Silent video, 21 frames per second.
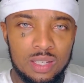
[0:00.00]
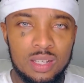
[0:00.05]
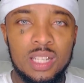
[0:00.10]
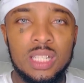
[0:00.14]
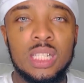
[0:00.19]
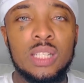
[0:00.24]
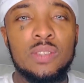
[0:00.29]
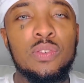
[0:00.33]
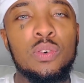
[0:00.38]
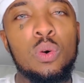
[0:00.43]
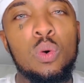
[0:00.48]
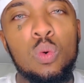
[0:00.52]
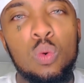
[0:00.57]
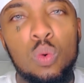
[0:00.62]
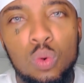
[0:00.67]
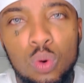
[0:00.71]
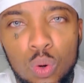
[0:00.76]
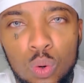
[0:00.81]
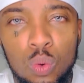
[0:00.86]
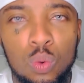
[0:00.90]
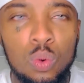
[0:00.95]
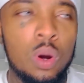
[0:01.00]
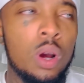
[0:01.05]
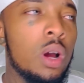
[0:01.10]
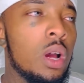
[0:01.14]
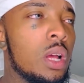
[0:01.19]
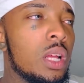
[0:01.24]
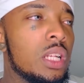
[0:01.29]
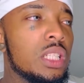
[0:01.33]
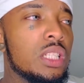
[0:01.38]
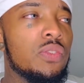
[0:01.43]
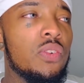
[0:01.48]
And this is
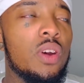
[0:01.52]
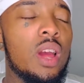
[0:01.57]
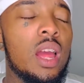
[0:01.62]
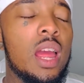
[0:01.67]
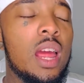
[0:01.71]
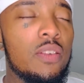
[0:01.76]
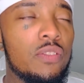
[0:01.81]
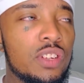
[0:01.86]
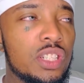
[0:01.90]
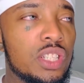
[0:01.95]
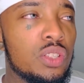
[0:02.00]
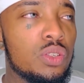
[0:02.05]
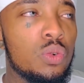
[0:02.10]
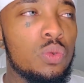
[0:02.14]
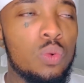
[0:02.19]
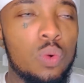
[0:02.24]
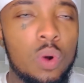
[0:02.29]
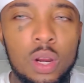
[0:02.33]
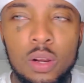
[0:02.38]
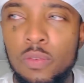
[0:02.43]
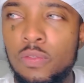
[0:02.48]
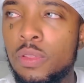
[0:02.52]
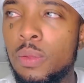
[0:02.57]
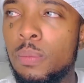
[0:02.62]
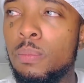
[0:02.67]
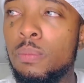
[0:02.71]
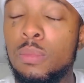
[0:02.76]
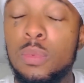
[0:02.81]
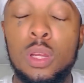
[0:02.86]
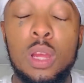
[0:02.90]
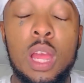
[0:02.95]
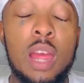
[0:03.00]
for every single one of
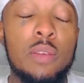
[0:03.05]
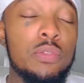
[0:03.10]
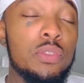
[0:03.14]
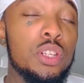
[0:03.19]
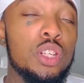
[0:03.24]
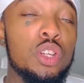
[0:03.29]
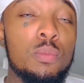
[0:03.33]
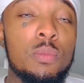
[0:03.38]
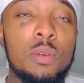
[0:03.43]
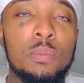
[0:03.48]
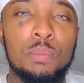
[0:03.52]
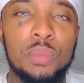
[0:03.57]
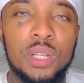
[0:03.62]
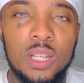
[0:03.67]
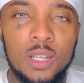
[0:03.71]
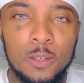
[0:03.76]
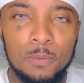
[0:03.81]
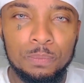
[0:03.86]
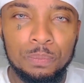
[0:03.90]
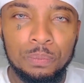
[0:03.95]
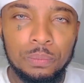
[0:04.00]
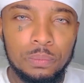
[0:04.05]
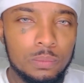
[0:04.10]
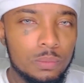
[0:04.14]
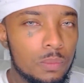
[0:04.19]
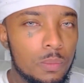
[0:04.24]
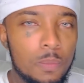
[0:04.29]
every human being,